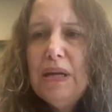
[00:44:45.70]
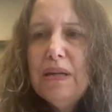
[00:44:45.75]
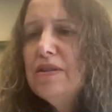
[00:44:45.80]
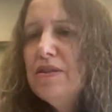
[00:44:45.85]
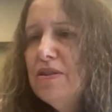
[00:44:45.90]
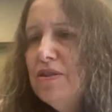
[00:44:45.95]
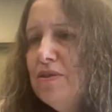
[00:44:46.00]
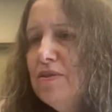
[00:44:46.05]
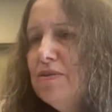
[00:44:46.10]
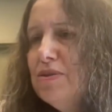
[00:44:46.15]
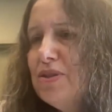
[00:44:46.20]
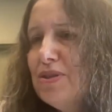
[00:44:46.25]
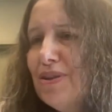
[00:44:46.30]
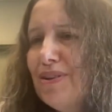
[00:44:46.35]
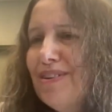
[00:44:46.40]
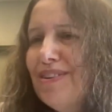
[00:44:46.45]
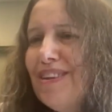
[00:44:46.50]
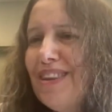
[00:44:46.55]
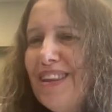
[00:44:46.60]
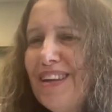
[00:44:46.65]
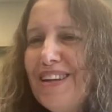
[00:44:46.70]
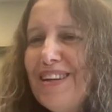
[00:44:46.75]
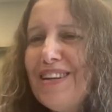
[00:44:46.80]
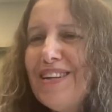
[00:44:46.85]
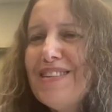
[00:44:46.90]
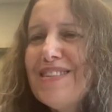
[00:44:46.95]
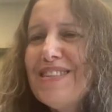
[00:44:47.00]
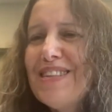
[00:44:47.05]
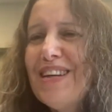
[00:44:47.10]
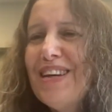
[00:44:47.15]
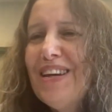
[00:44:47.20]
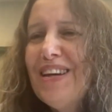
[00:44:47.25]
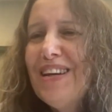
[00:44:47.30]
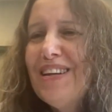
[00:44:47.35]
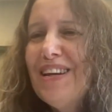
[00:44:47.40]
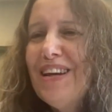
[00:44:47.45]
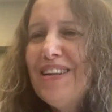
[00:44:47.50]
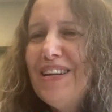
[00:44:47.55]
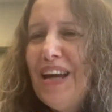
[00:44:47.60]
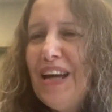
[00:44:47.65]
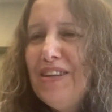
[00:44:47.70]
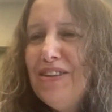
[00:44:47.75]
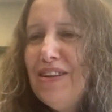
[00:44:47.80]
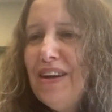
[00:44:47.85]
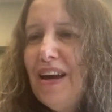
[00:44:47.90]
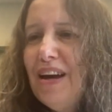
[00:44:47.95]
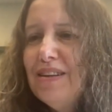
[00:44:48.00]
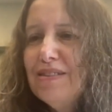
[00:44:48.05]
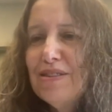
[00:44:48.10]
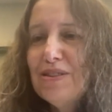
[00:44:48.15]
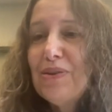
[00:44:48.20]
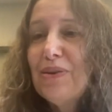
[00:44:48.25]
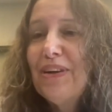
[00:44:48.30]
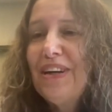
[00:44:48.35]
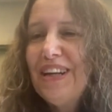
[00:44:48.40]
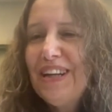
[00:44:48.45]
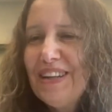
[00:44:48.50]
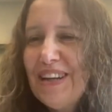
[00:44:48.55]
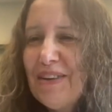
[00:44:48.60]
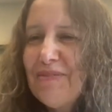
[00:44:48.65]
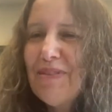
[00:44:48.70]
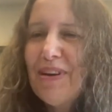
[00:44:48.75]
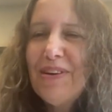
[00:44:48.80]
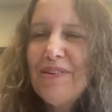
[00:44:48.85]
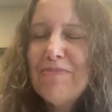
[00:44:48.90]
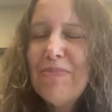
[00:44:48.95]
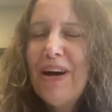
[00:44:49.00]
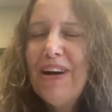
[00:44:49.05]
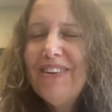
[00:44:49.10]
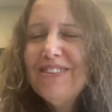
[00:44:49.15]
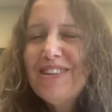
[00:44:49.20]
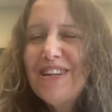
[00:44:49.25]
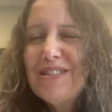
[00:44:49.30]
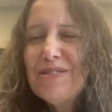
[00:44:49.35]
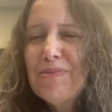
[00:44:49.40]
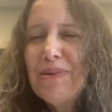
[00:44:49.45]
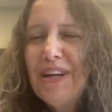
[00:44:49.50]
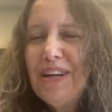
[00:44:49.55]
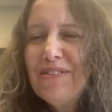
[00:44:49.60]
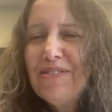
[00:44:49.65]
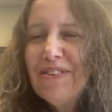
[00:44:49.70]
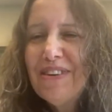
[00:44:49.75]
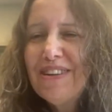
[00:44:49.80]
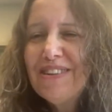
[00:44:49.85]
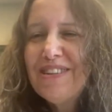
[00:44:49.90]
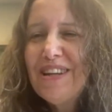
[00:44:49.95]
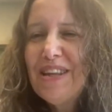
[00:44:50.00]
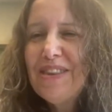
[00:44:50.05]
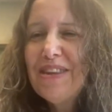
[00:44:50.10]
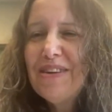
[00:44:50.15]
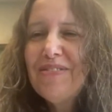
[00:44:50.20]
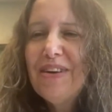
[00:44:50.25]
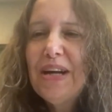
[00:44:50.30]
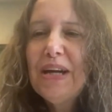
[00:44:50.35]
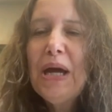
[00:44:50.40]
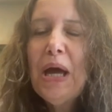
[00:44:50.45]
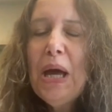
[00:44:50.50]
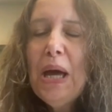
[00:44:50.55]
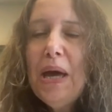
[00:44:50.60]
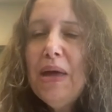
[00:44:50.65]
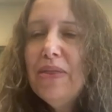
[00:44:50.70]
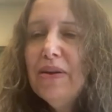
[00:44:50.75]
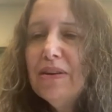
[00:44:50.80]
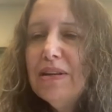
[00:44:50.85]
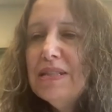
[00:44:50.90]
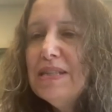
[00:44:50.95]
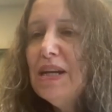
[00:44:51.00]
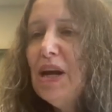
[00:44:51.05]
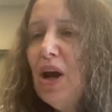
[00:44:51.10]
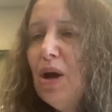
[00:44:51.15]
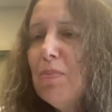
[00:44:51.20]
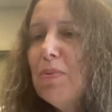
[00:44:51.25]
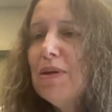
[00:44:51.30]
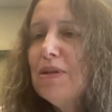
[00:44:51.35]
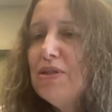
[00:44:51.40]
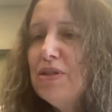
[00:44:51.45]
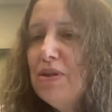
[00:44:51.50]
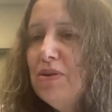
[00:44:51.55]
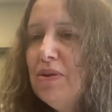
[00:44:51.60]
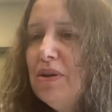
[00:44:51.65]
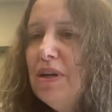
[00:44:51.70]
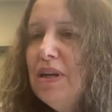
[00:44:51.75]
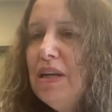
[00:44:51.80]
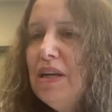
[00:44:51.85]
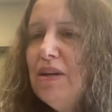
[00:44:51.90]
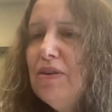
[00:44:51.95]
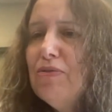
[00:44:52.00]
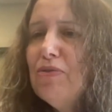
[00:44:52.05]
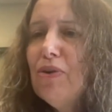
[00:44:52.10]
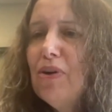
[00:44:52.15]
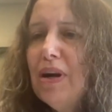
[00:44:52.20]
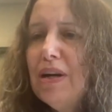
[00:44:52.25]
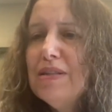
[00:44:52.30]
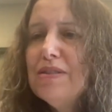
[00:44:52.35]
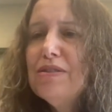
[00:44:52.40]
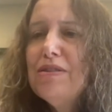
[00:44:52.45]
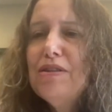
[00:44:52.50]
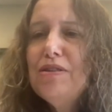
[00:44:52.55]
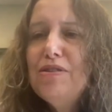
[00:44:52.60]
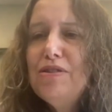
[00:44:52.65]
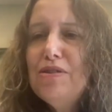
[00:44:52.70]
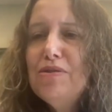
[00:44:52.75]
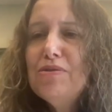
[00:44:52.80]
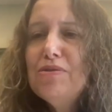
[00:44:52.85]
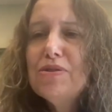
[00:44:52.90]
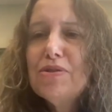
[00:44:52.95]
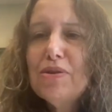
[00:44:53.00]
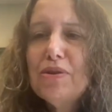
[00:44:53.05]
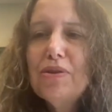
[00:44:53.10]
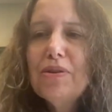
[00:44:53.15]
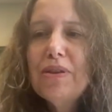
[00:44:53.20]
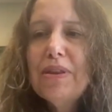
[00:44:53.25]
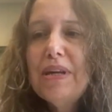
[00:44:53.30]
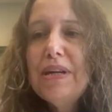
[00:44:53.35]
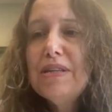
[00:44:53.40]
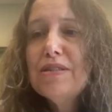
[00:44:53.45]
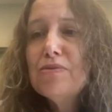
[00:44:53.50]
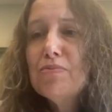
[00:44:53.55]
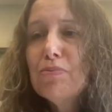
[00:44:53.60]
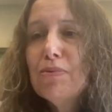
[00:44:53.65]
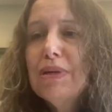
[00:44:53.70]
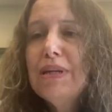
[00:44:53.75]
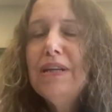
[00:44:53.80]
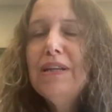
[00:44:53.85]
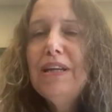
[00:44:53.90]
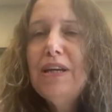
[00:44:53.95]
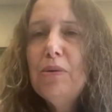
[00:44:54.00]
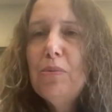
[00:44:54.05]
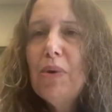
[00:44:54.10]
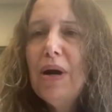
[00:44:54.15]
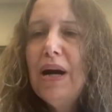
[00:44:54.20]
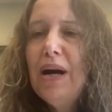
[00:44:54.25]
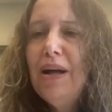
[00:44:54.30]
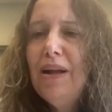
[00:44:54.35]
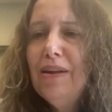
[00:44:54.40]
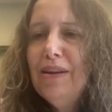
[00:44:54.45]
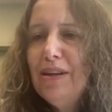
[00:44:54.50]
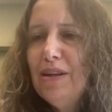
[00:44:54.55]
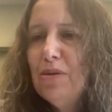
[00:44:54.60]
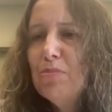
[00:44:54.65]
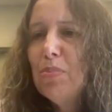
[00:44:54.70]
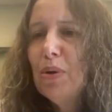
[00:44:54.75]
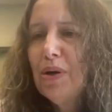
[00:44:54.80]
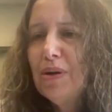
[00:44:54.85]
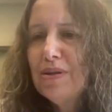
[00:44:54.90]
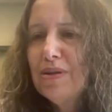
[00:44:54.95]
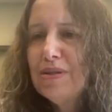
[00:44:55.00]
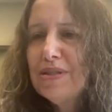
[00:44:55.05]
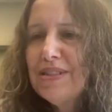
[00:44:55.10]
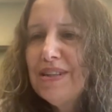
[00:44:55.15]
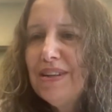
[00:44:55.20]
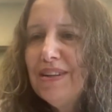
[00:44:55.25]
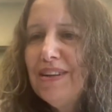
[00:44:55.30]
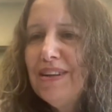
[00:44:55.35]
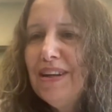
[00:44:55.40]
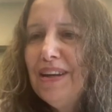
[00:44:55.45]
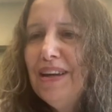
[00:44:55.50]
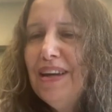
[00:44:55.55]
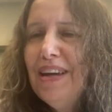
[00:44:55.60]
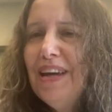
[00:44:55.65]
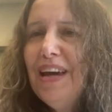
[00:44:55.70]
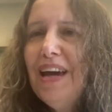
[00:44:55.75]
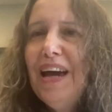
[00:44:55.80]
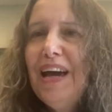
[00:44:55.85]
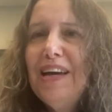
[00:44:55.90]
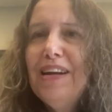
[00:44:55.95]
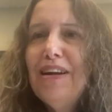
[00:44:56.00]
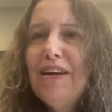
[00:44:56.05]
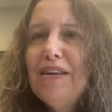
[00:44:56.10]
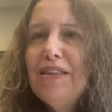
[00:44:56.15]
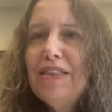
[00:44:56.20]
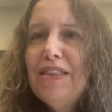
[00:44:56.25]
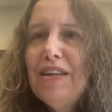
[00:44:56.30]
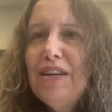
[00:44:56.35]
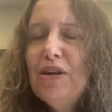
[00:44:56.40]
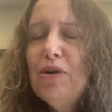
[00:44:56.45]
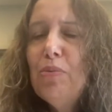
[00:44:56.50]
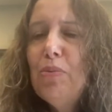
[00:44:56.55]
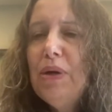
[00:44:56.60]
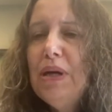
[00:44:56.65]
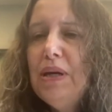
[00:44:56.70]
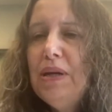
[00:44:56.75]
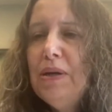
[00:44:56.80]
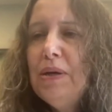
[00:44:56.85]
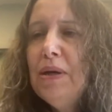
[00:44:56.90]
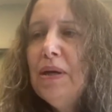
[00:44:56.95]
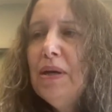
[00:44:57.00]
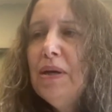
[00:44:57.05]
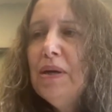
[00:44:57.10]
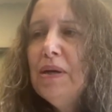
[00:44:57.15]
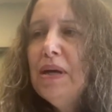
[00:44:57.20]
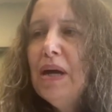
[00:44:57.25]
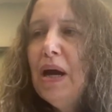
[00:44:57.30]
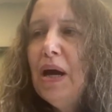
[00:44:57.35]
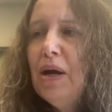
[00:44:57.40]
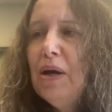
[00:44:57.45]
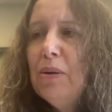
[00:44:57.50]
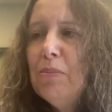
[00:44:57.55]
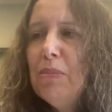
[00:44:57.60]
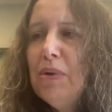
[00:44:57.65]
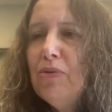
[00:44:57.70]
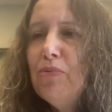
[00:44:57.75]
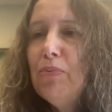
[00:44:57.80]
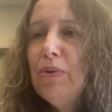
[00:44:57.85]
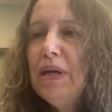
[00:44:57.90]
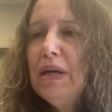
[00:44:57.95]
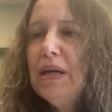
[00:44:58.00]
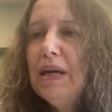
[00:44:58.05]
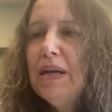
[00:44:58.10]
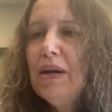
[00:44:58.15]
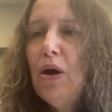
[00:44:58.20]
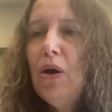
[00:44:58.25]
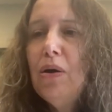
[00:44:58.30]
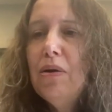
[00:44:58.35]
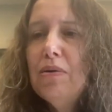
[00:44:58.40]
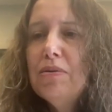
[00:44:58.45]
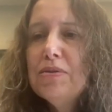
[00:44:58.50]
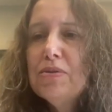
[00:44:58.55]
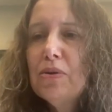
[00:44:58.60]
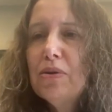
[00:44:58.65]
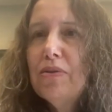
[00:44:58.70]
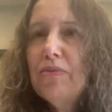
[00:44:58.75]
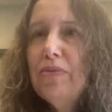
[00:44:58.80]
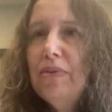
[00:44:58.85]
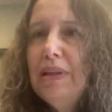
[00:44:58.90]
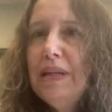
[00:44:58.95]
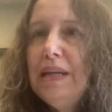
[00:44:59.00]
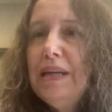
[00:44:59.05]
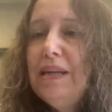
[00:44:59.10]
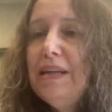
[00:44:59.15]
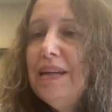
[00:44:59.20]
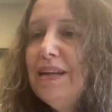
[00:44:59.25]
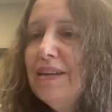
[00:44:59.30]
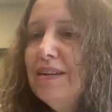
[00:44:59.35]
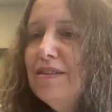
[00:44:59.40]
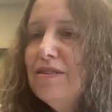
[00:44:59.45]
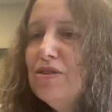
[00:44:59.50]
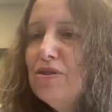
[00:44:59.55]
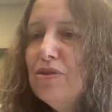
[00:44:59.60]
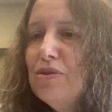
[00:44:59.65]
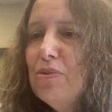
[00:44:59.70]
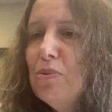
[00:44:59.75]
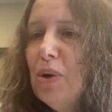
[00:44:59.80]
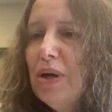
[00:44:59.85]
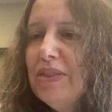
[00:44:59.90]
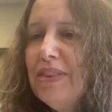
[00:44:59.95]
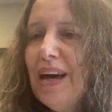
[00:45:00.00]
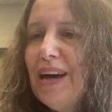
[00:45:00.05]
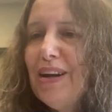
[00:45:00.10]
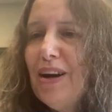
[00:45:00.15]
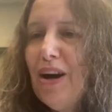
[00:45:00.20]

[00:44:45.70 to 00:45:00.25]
to do certain things. Sorry, I apologize, waiting for the mic. There is an opportunity for us to do certain things really well in person. And I think if we can all sort of lean into what that